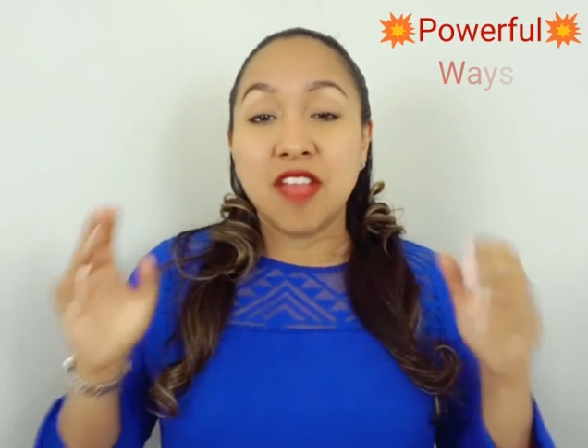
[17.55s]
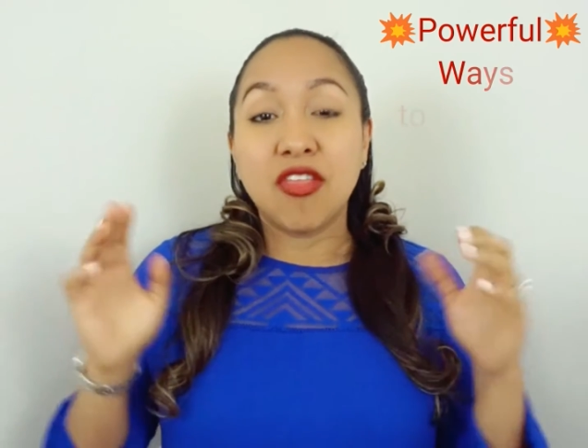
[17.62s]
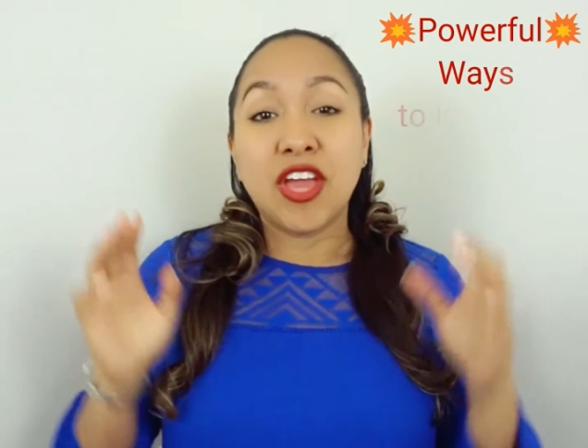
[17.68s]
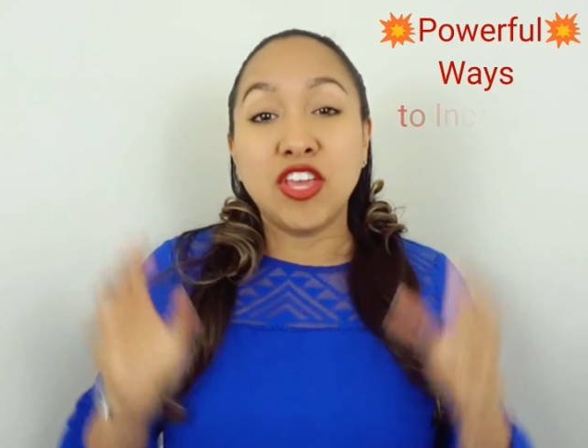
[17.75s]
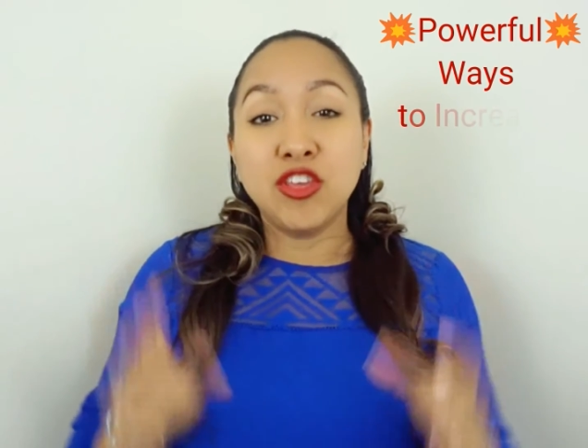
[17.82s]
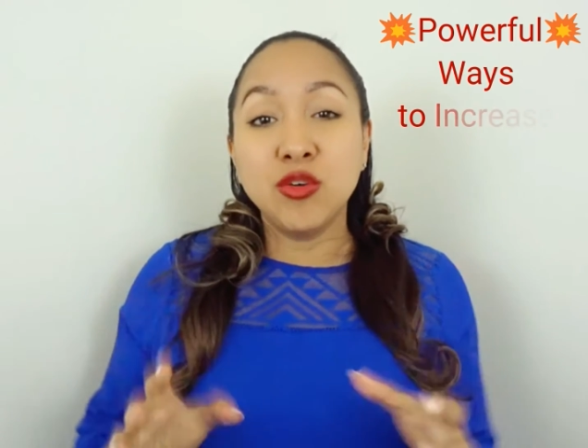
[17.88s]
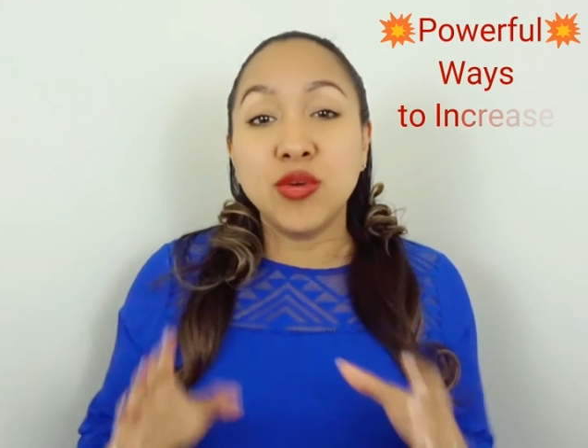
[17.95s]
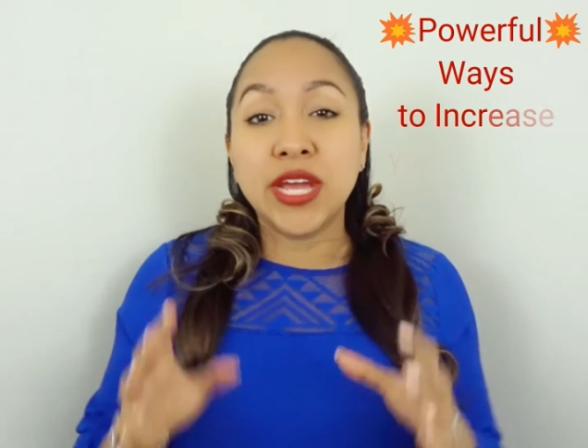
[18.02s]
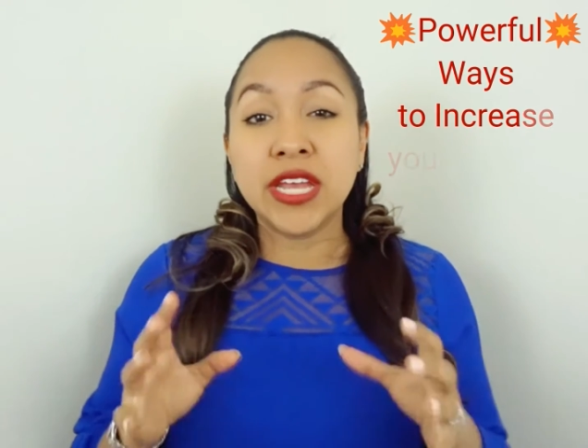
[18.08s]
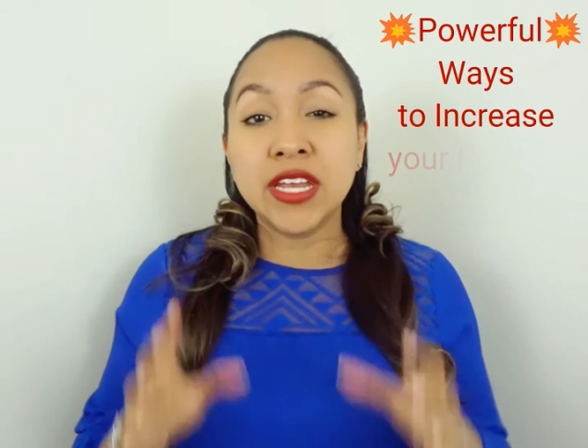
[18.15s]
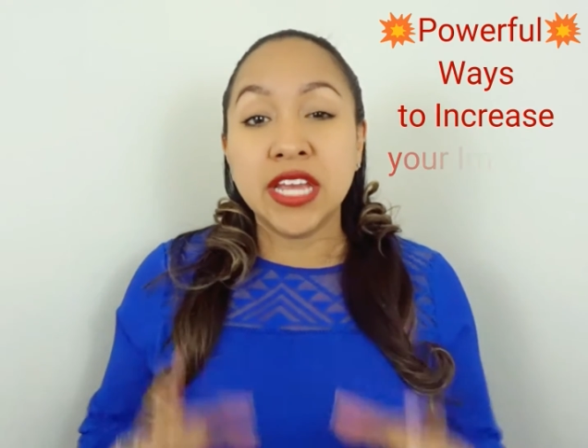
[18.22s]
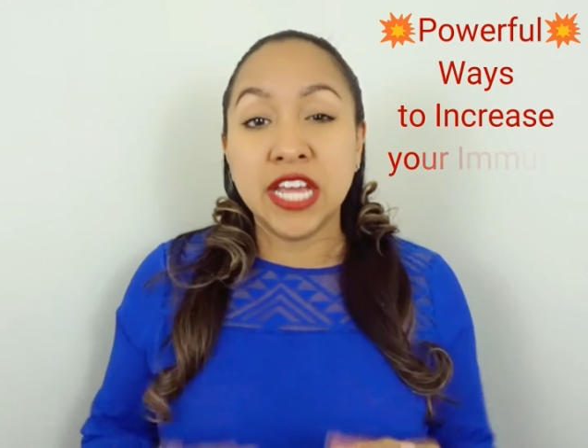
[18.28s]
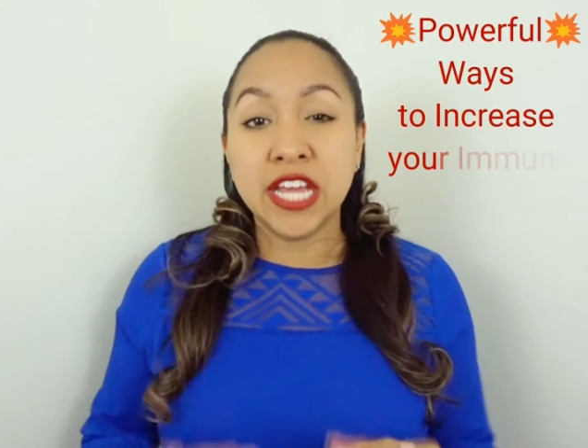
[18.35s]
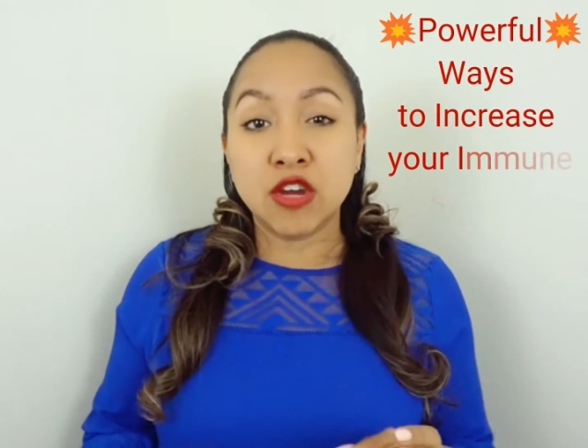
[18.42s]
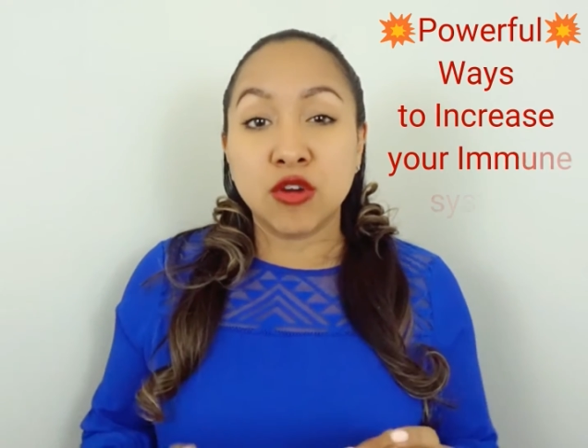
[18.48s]
that you can
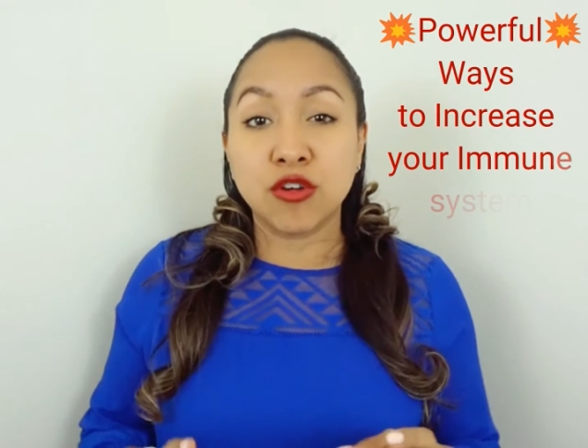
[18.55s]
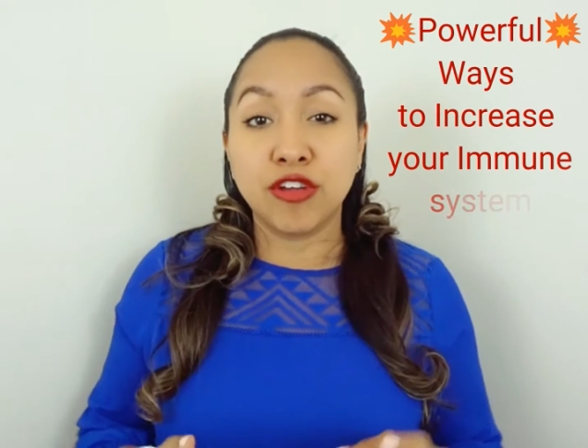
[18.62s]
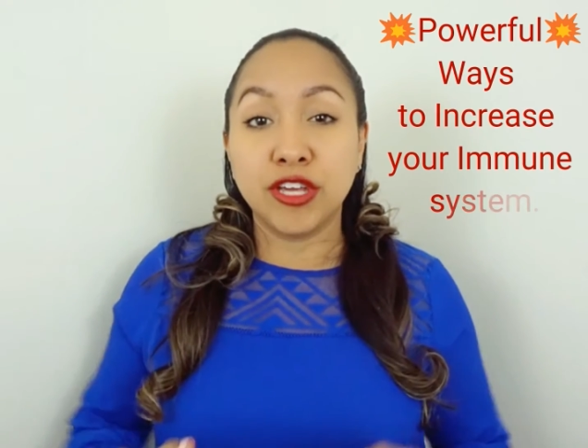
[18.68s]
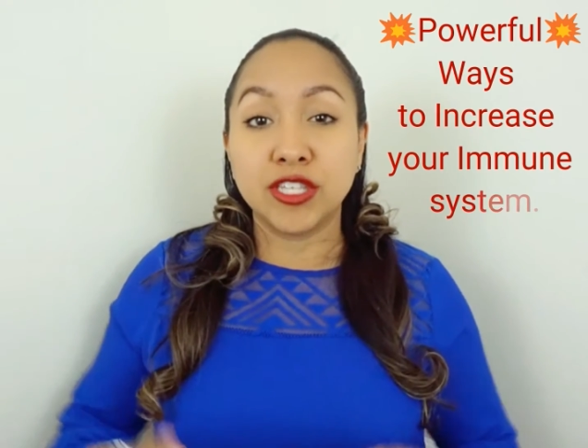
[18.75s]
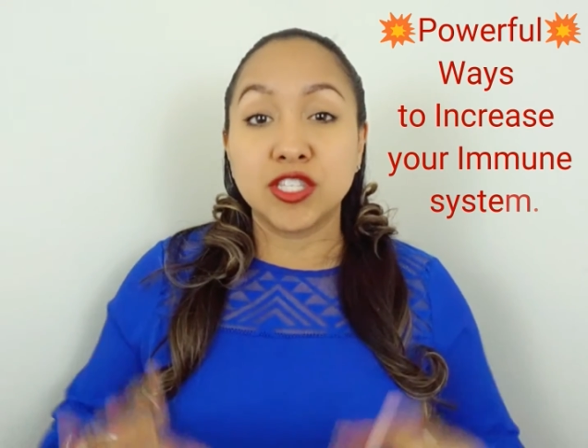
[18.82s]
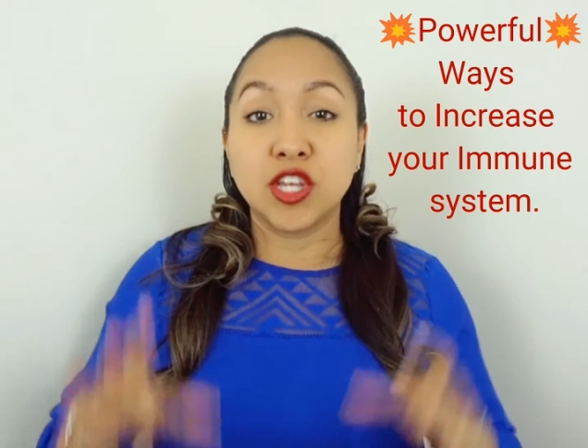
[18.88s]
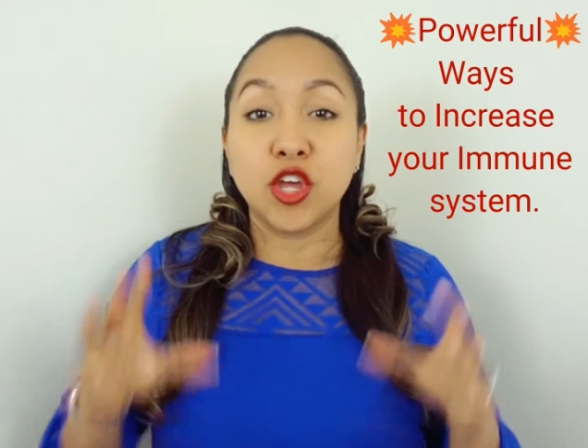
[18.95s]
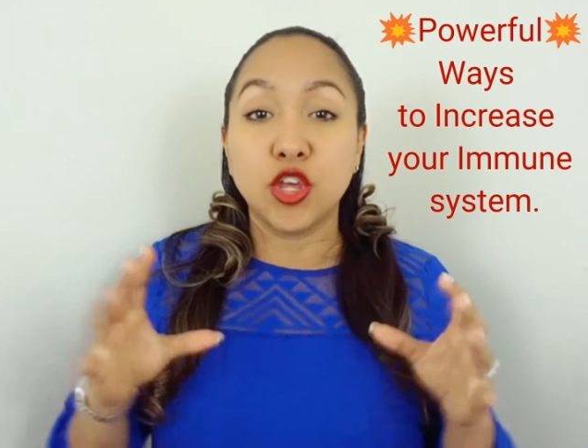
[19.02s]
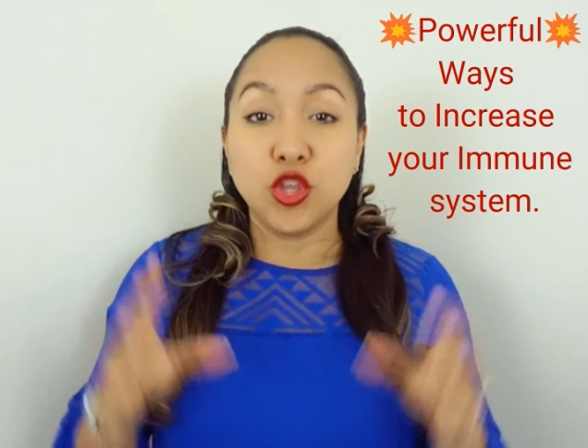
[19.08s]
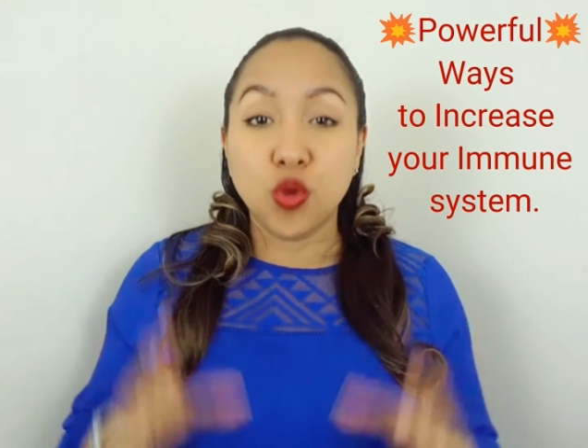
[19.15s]
increase